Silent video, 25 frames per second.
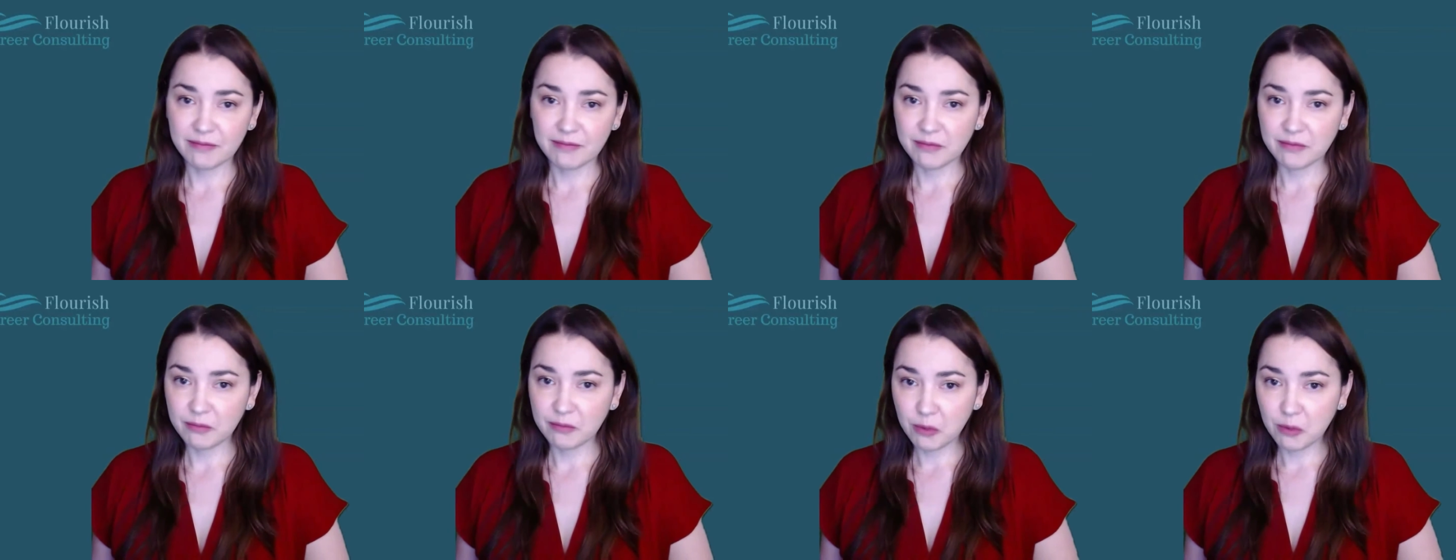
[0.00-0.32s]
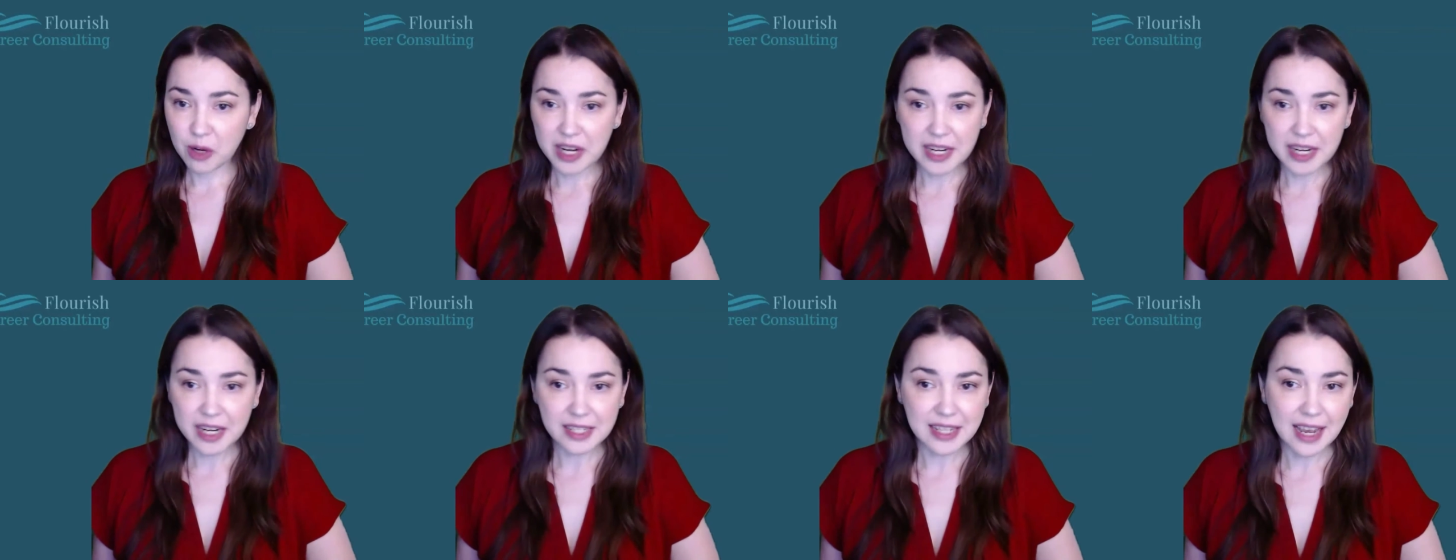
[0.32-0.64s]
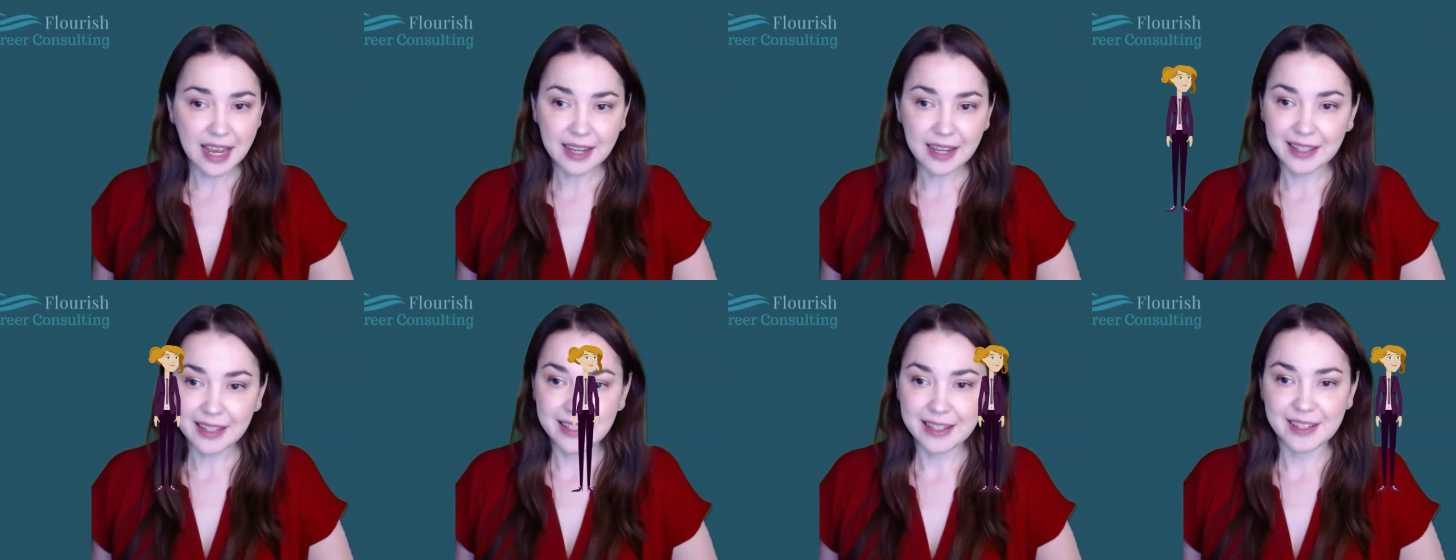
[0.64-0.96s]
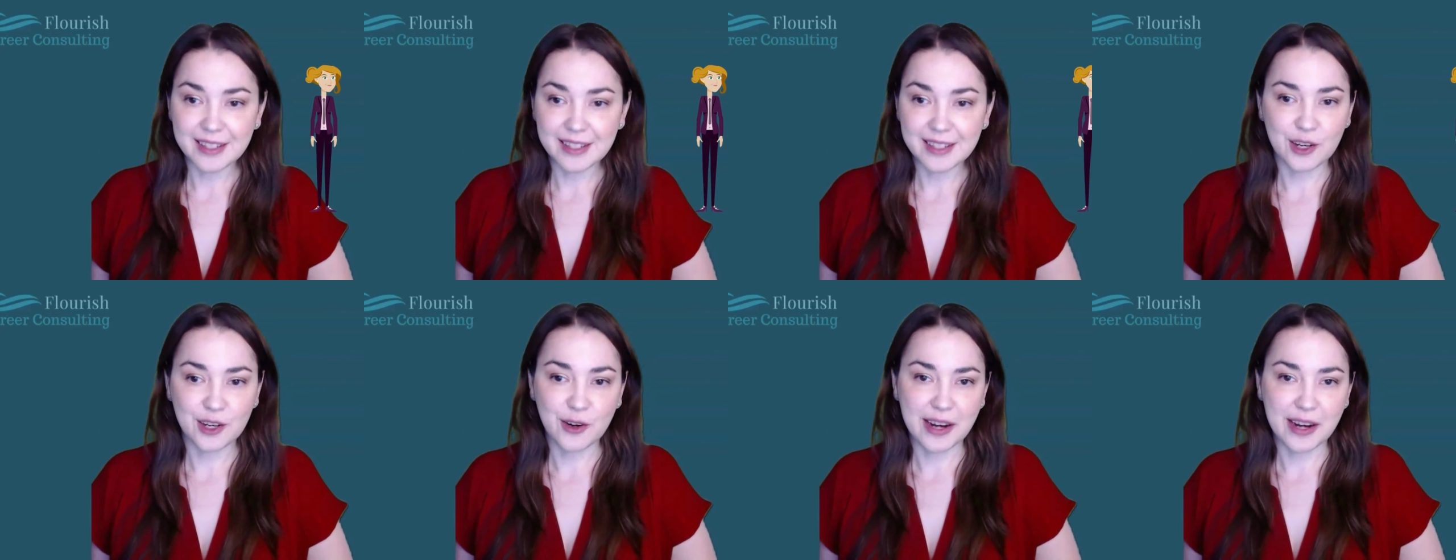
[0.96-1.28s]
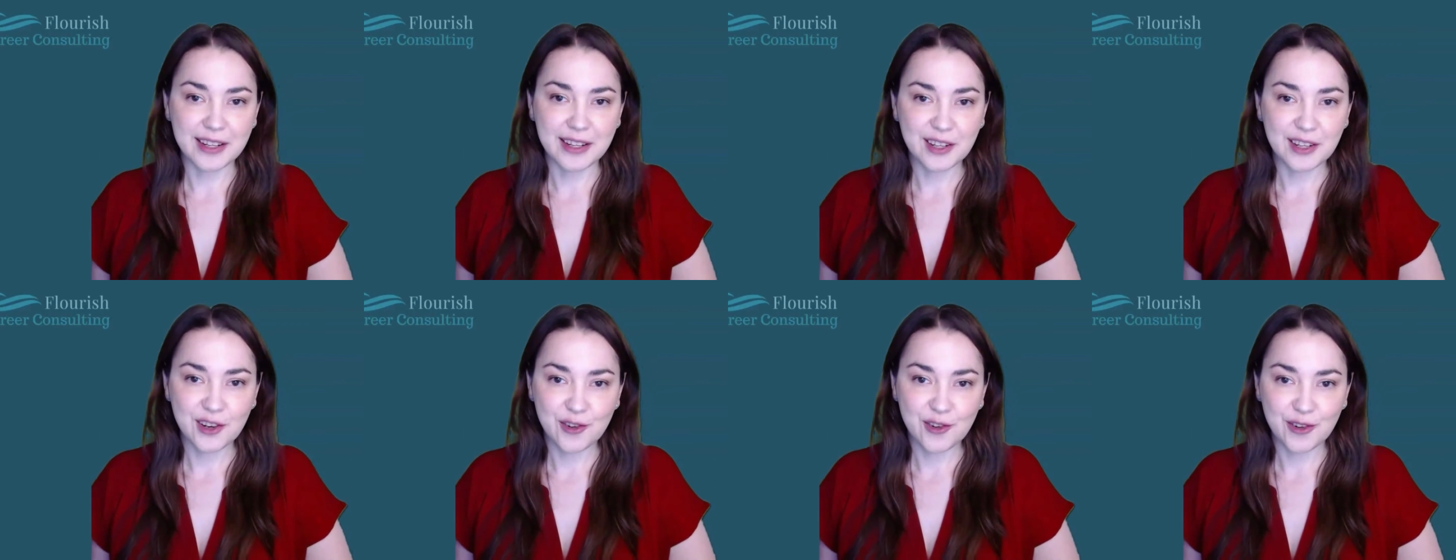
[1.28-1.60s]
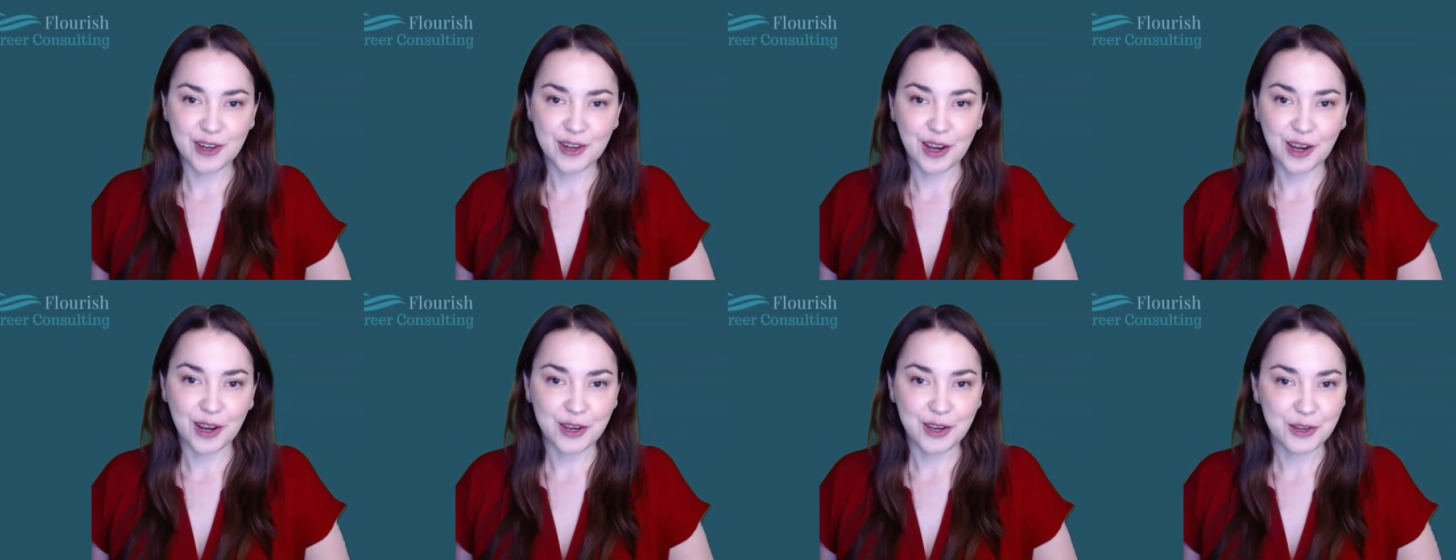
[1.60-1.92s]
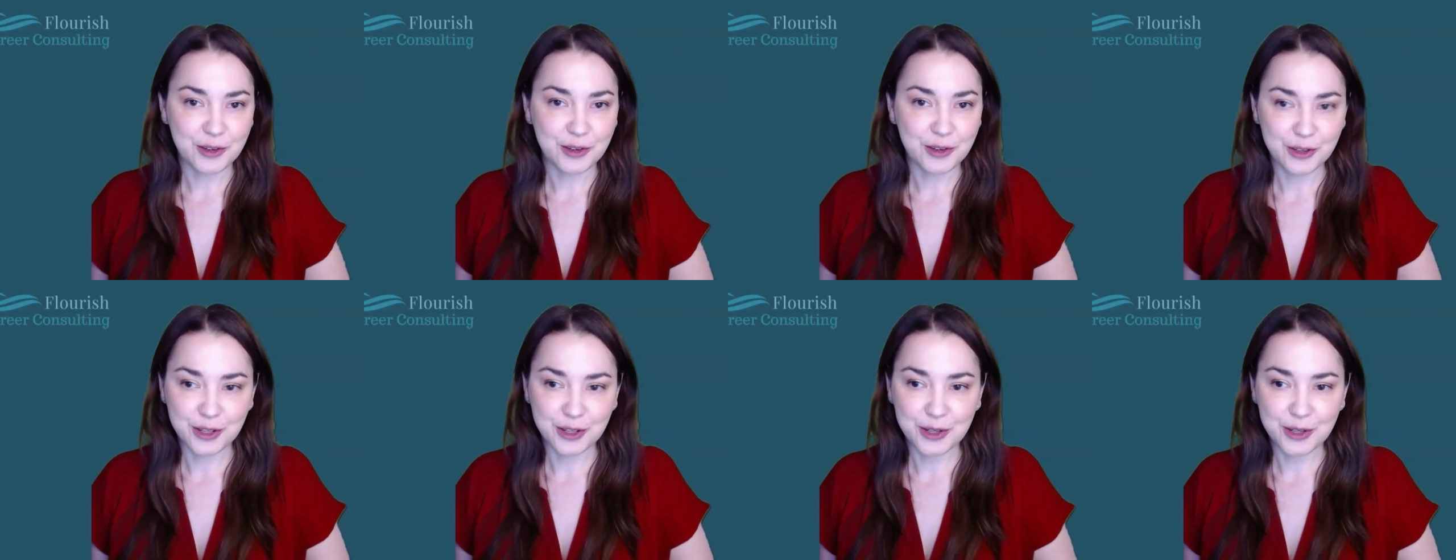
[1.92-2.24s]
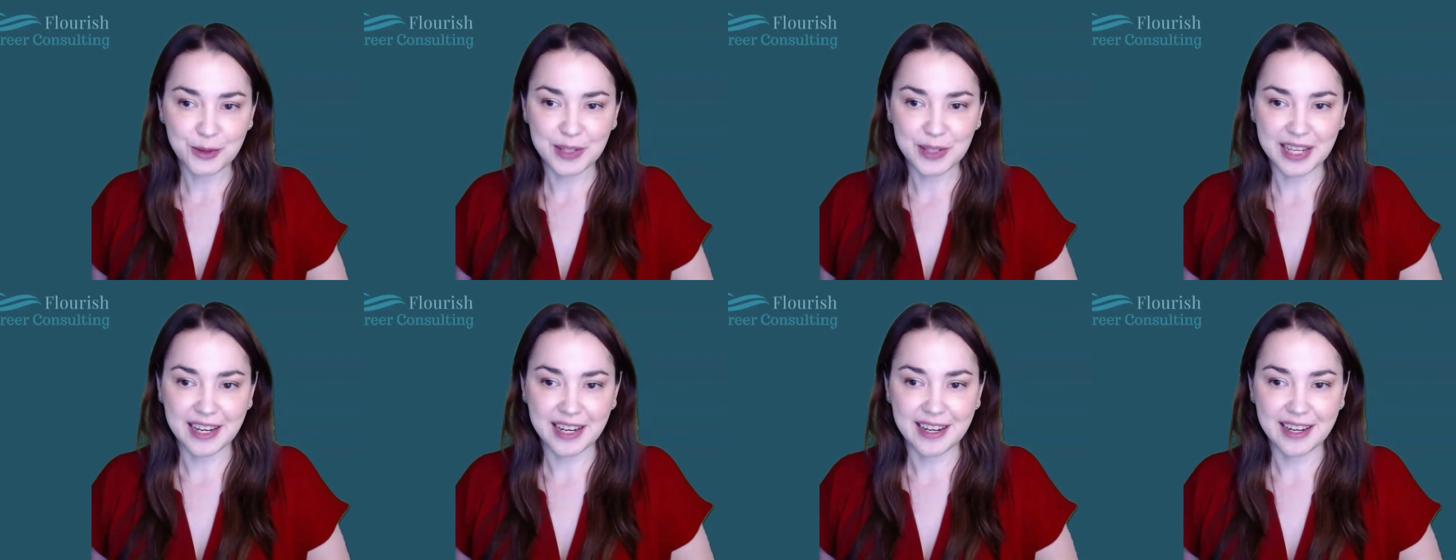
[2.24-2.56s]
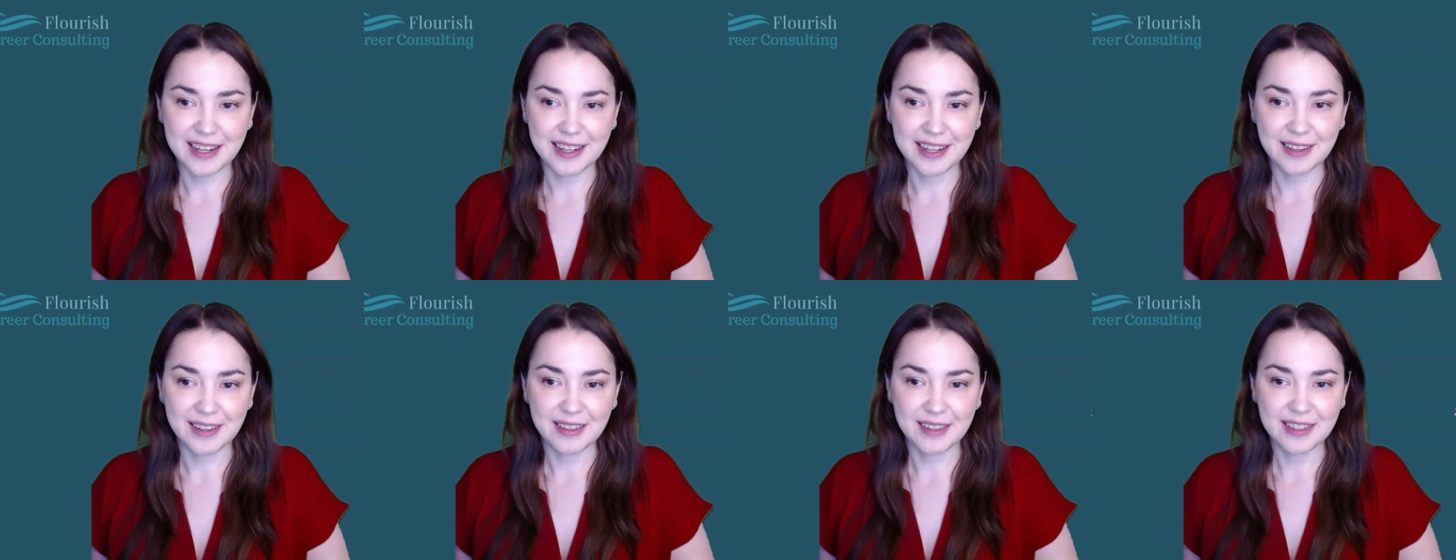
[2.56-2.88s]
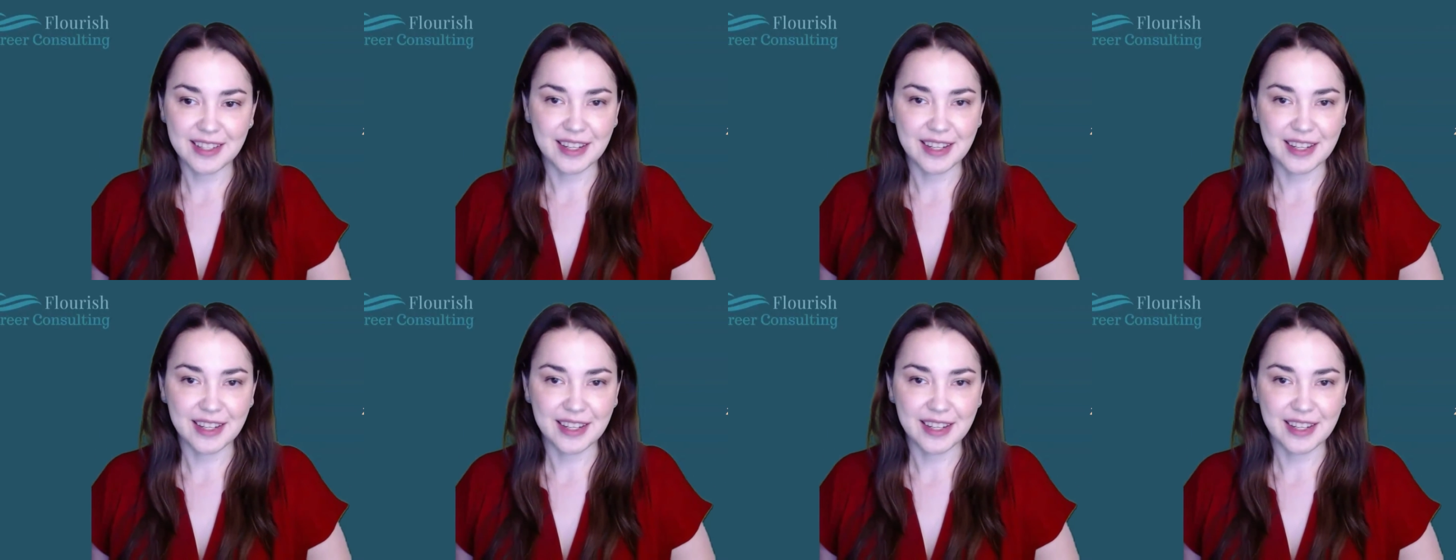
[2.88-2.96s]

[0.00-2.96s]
what exactly is the criteria you're using